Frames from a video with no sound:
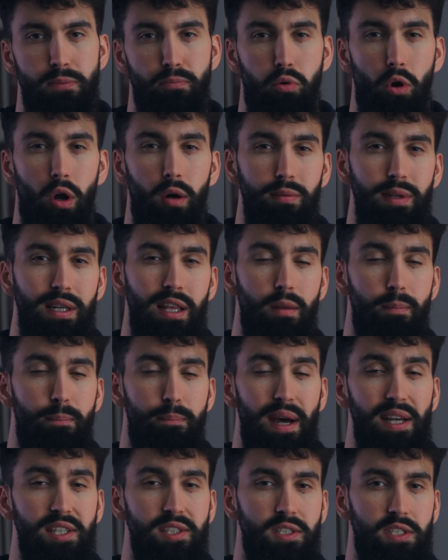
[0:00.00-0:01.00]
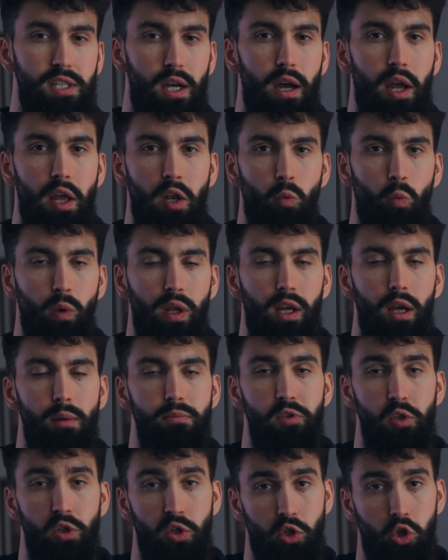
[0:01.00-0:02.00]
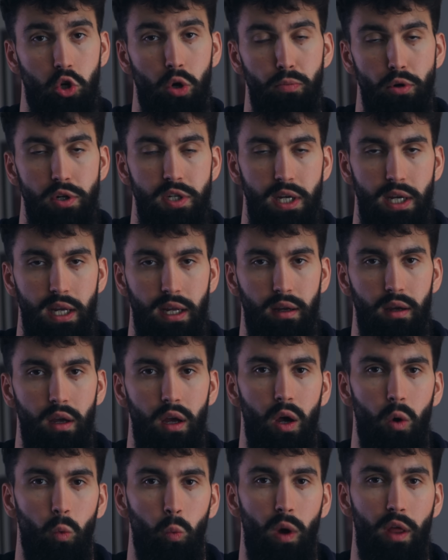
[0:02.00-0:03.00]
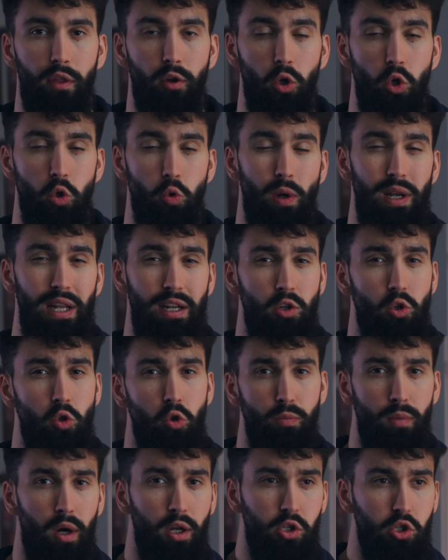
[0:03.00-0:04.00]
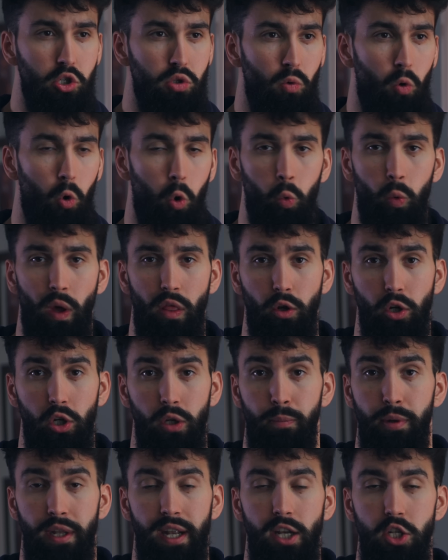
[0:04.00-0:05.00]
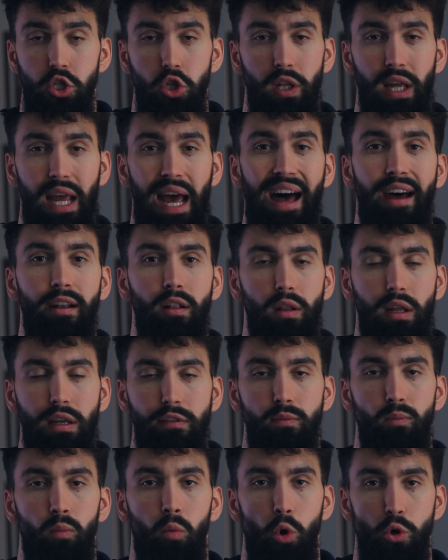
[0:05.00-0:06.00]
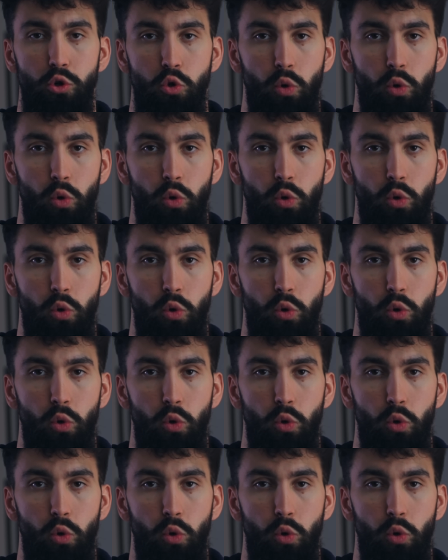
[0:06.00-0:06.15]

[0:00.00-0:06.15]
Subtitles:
is probably the best sign when it comes to interpreting whether you're training too much or whether you could potentially handle even more